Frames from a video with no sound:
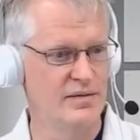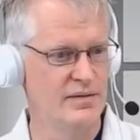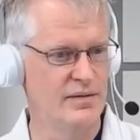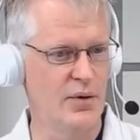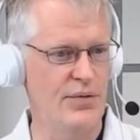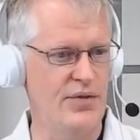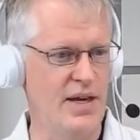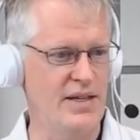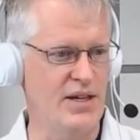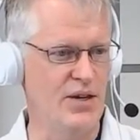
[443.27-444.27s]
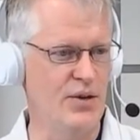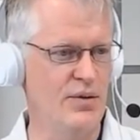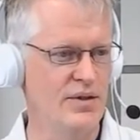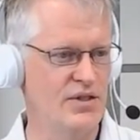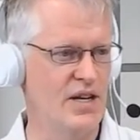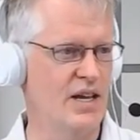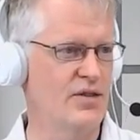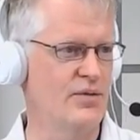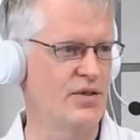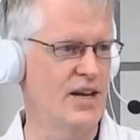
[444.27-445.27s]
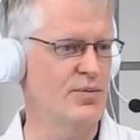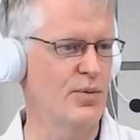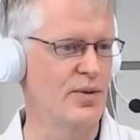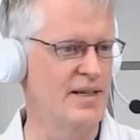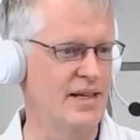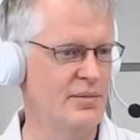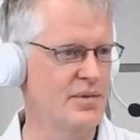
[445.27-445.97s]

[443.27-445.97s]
Well, thank you, Jasper redeemed.